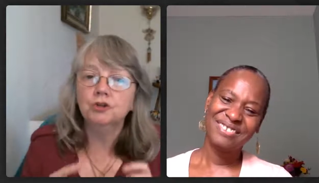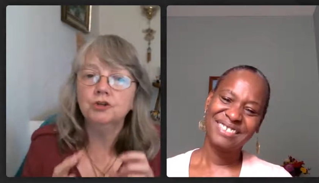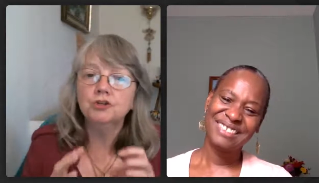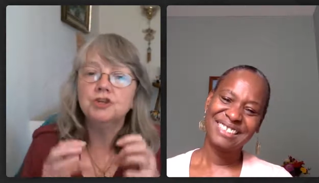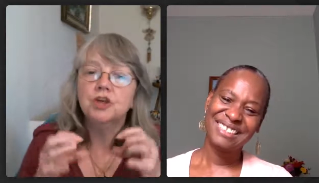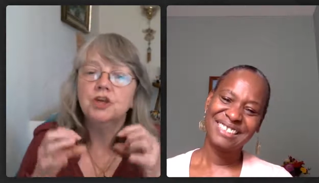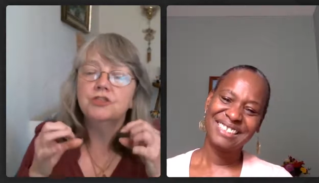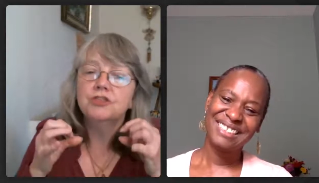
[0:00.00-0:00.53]

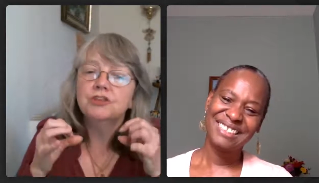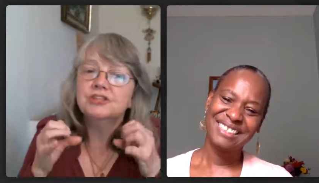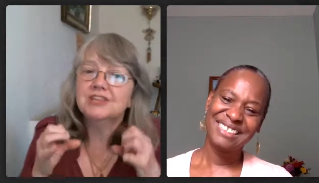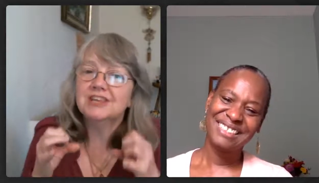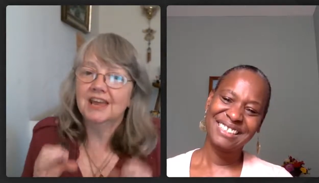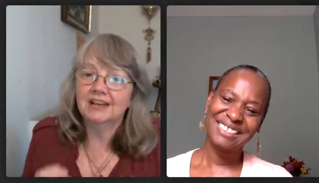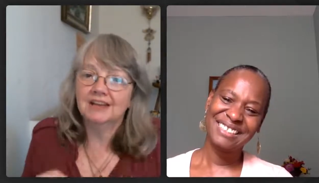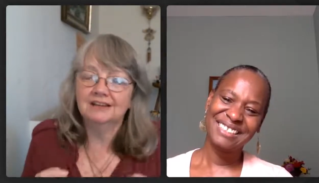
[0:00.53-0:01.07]
Speaker 1: honored
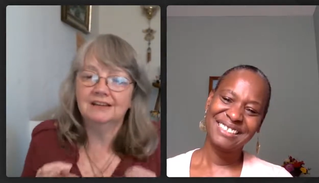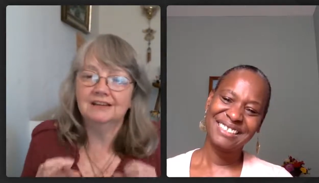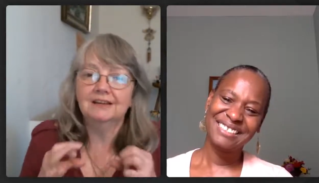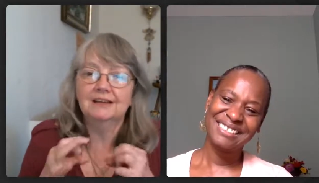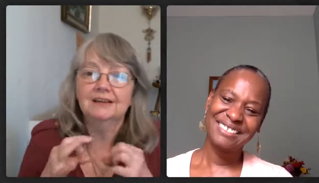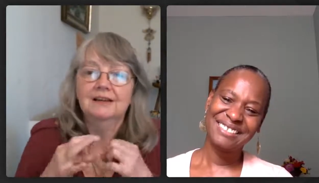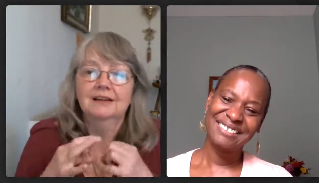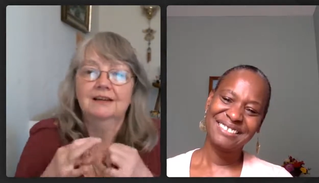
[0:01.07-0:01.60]
the
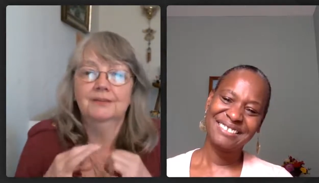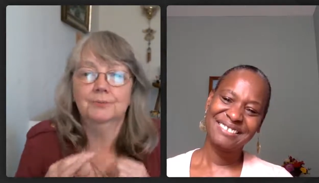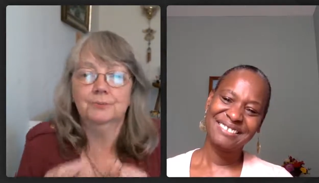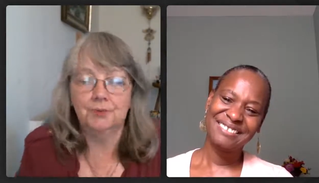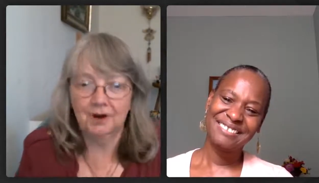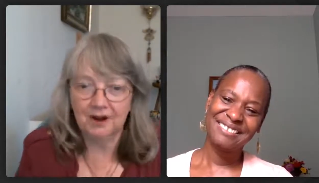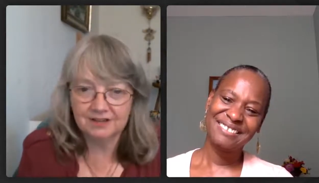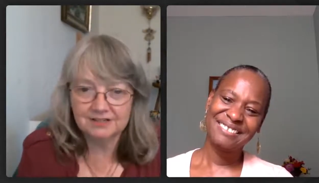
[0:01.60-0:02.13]
technique and
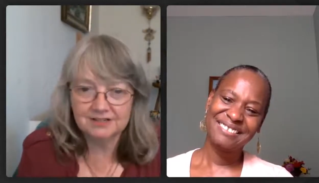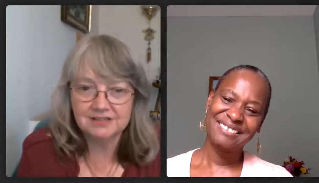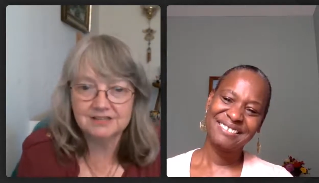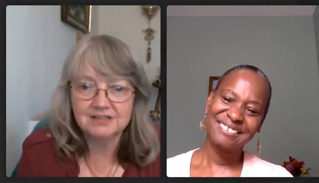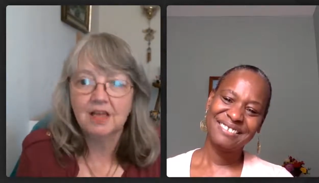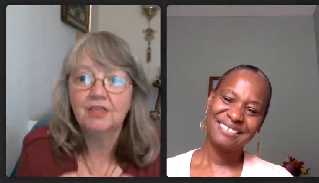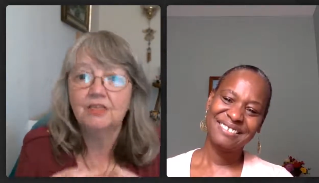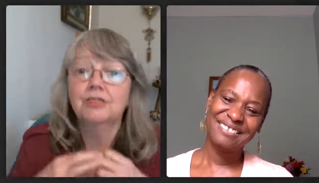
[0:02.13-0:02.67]
the
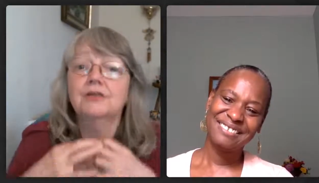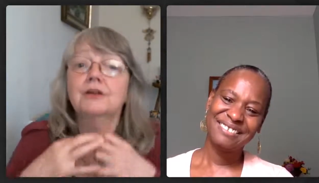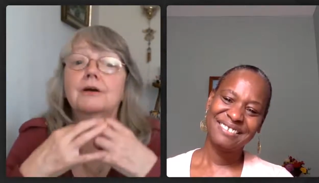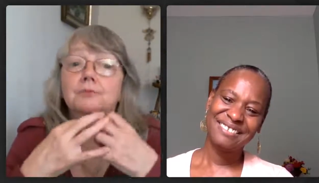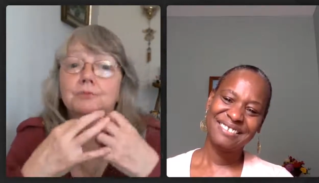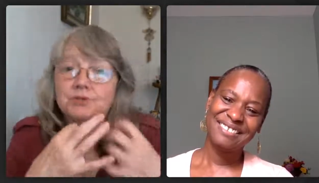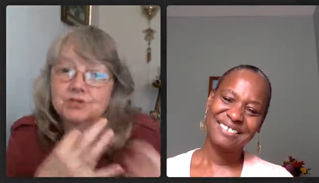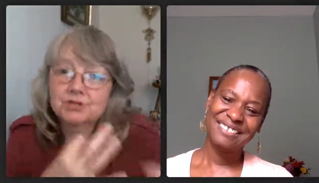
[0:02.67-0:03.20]
practice that
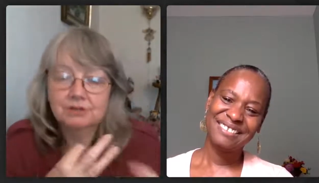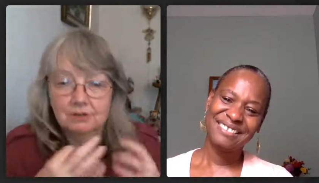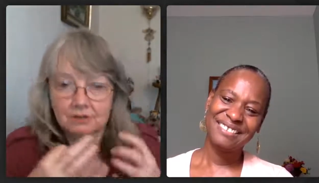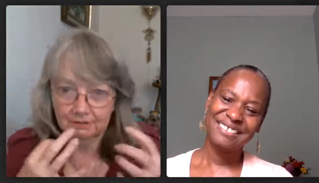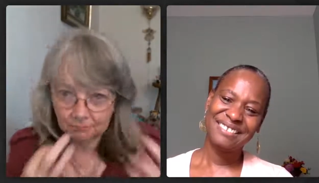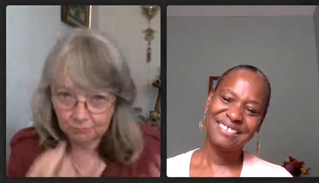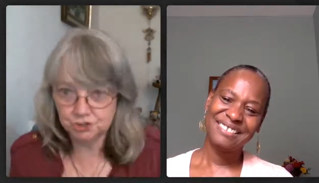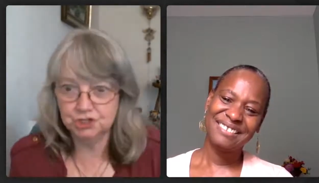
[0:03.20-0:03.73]
I was
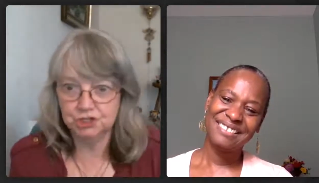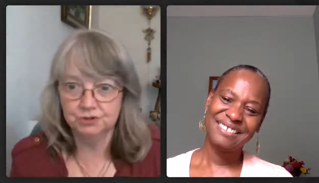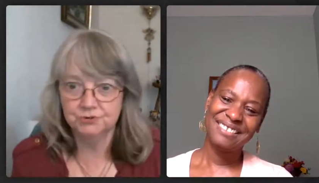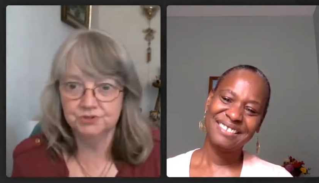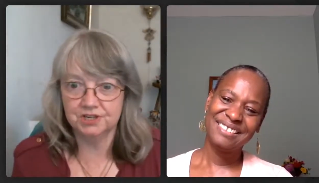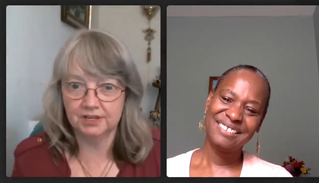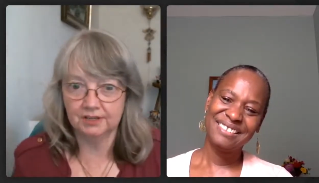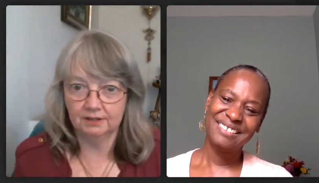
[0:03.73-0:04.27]
was
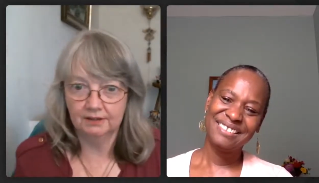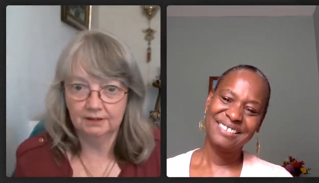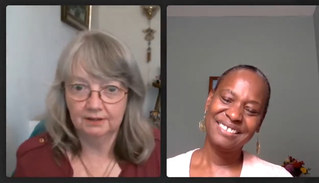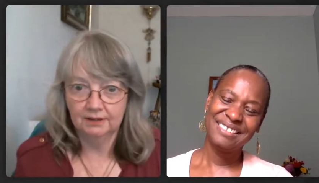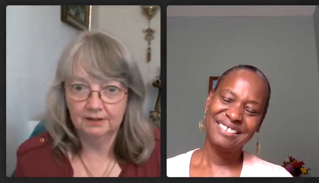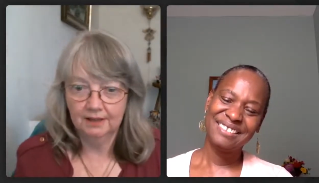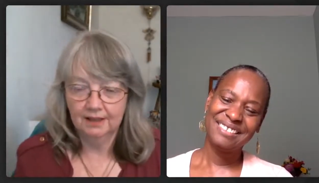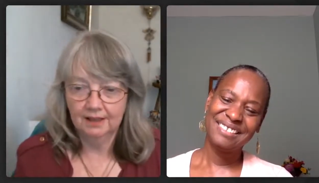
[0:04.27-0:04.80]
using.
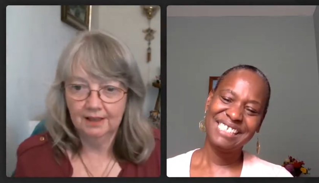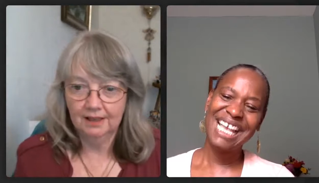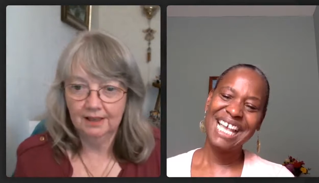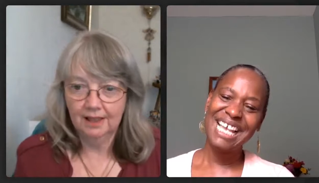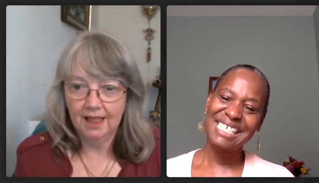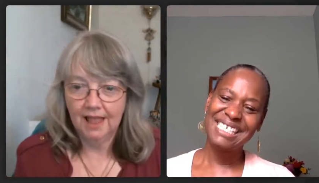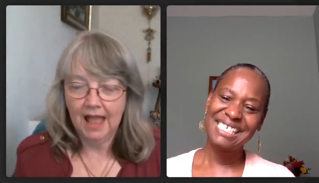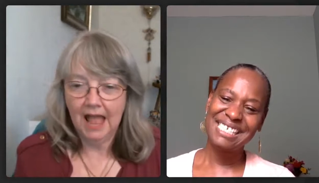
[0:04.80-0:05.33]

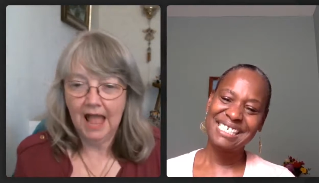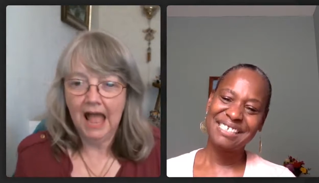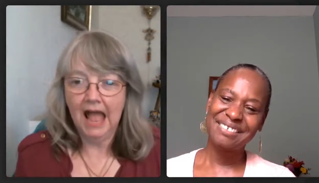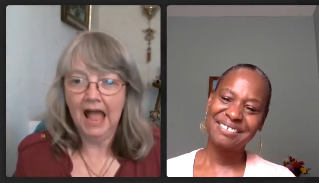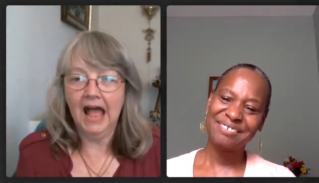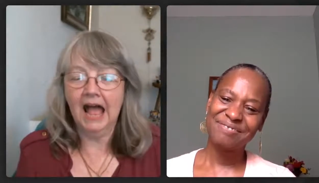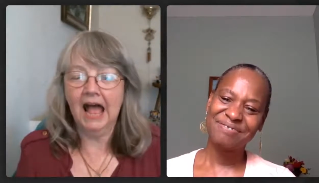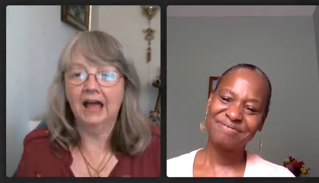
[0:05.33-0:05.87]
Speaker 2: Yes.
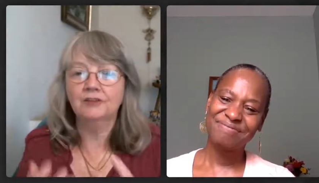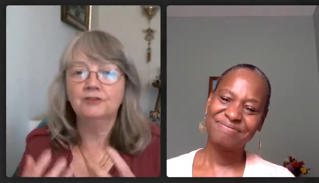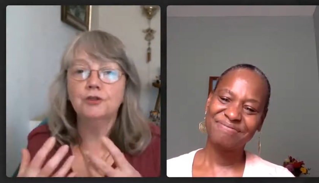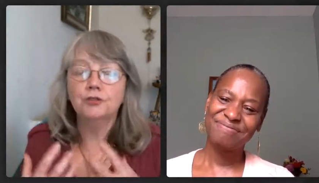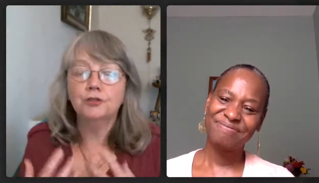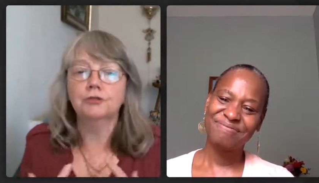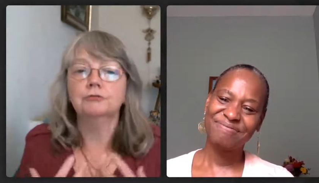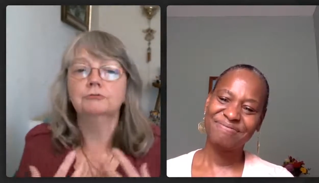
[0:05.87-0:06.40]

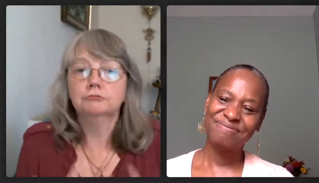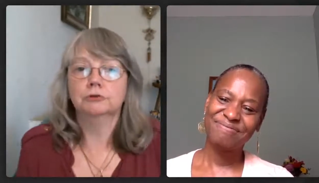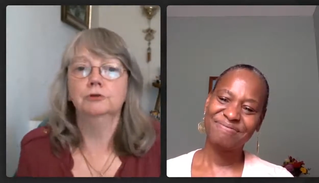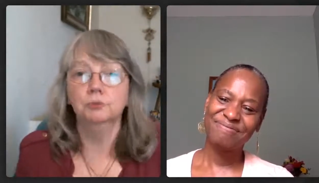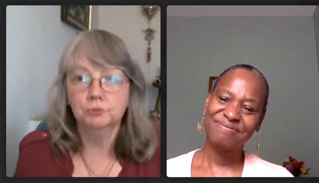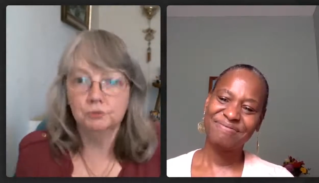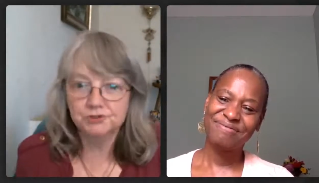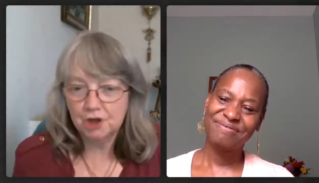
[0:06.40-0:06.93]
Speaker 1: And the
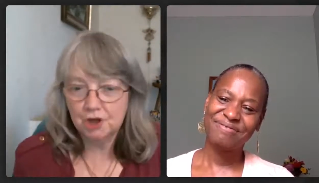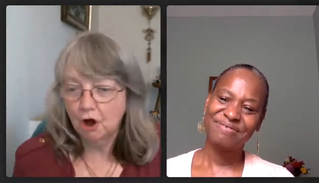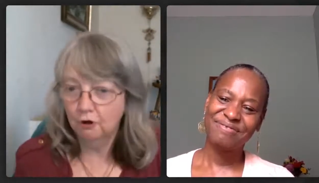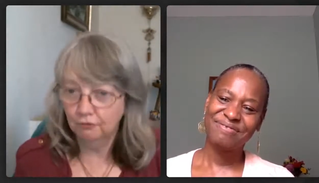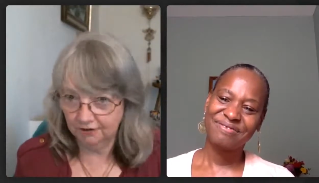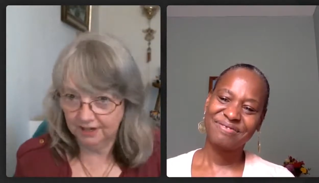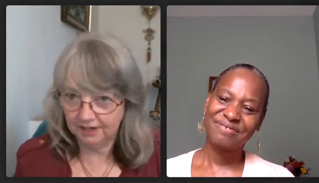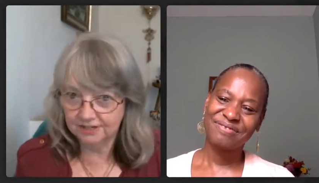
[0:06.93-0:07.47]
rules
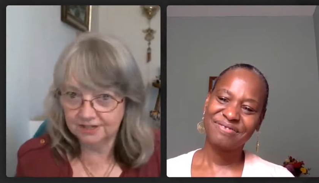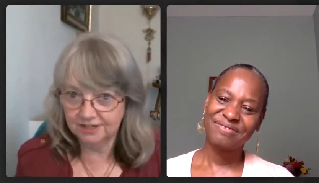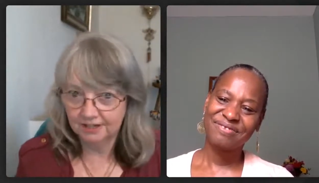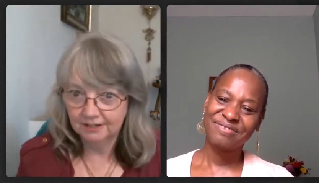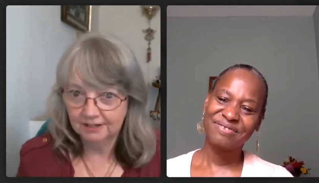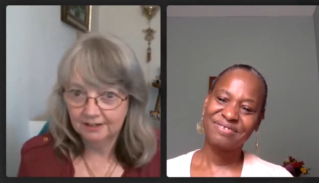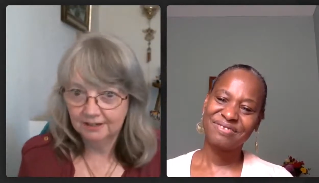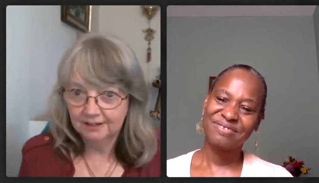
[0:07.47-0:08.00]
of it.